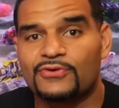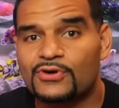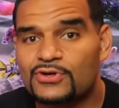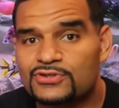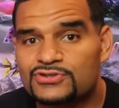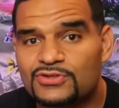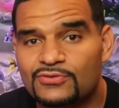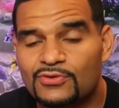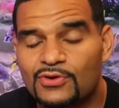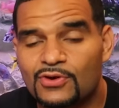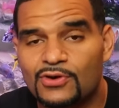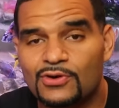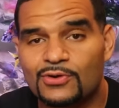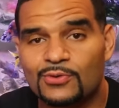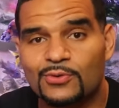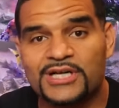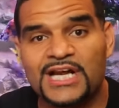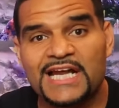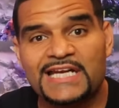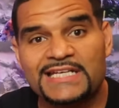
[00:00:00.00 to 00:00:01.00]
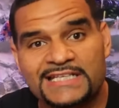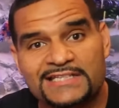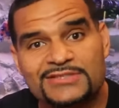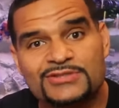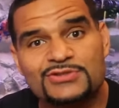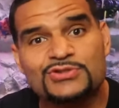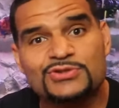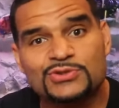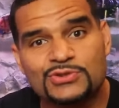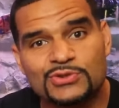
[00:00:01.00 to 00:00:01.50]
First of all, what I need
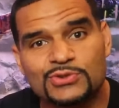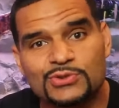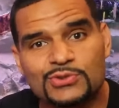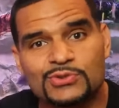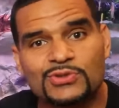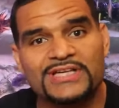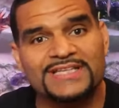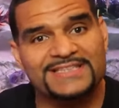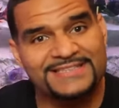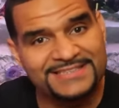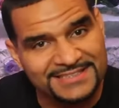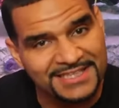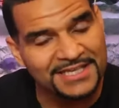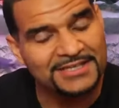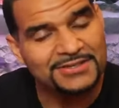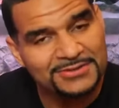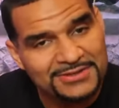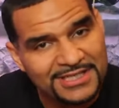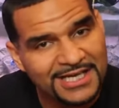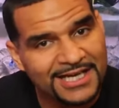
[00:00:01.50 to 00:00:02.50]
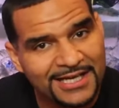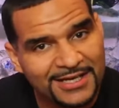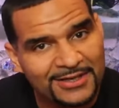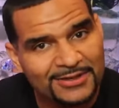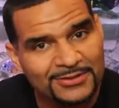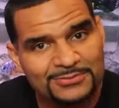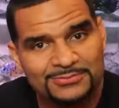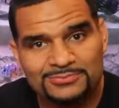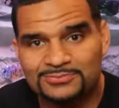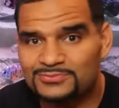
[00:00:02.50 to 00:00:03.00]
you to do is settle
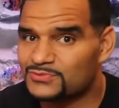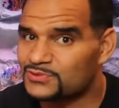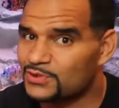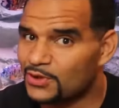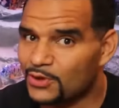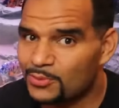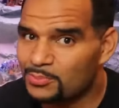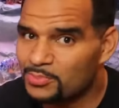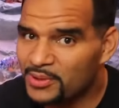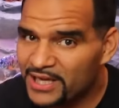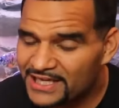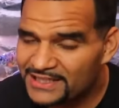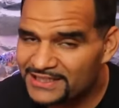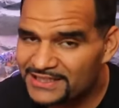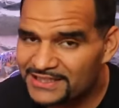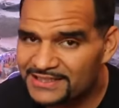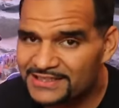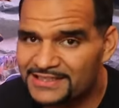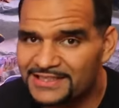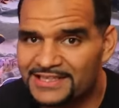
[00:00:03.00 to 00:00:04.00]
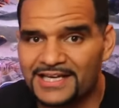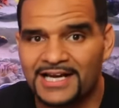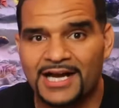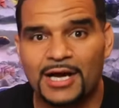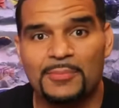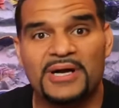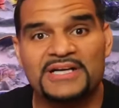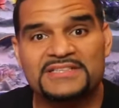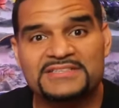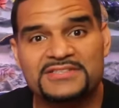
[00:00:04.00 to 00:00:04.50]
down, don't panic.
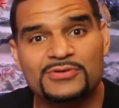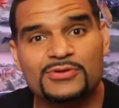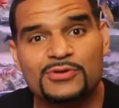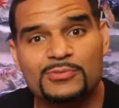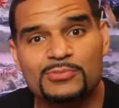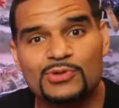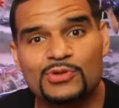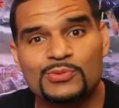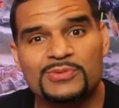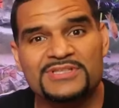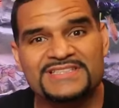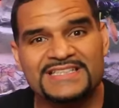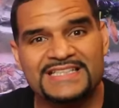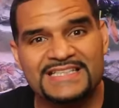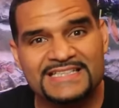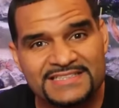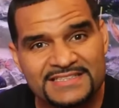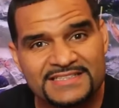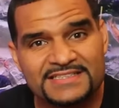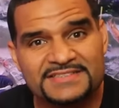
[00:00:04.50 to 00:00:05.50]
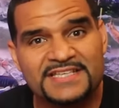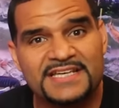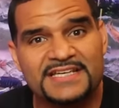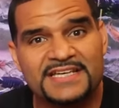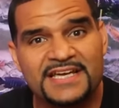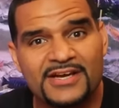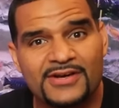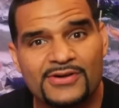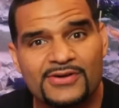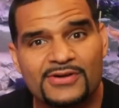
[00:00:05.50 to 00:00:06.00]
A bacterial bloom is easy to
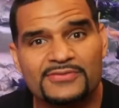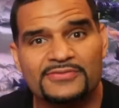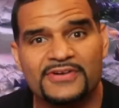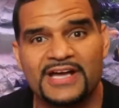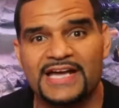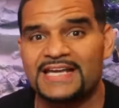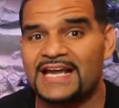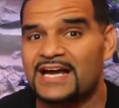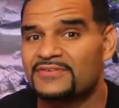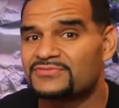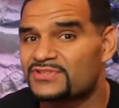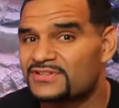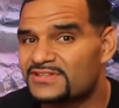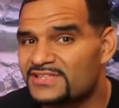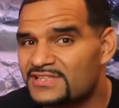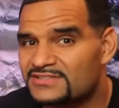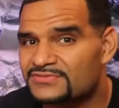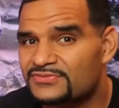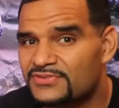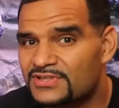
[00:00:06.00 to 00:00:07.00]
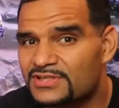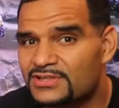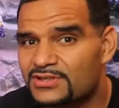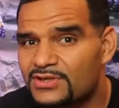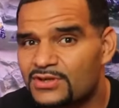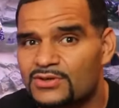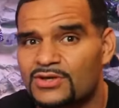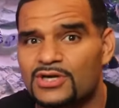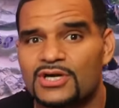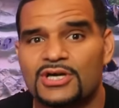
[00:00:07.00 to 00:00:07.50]
take care of, and after this
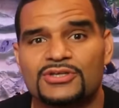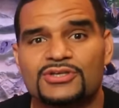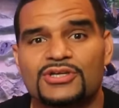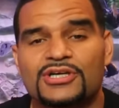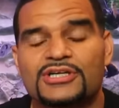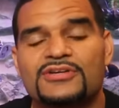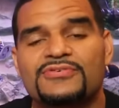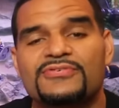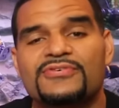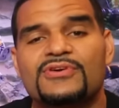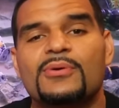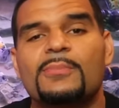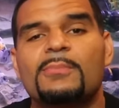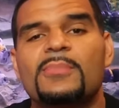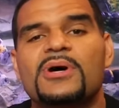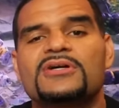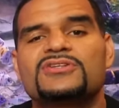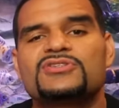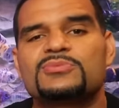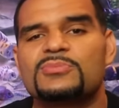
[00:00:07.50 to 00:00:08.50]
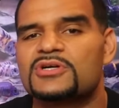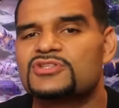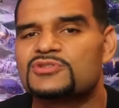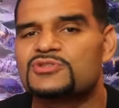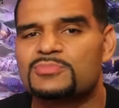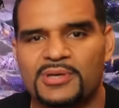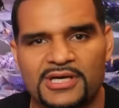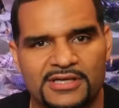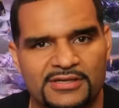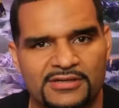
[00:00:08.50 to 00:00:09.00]
video, you're gonna feel much,
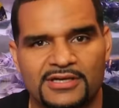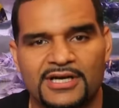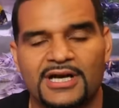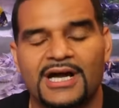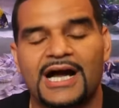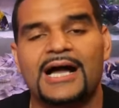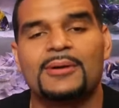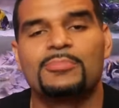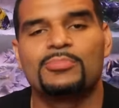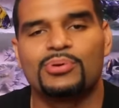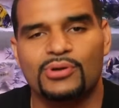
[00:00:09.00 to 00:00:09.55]
much better. I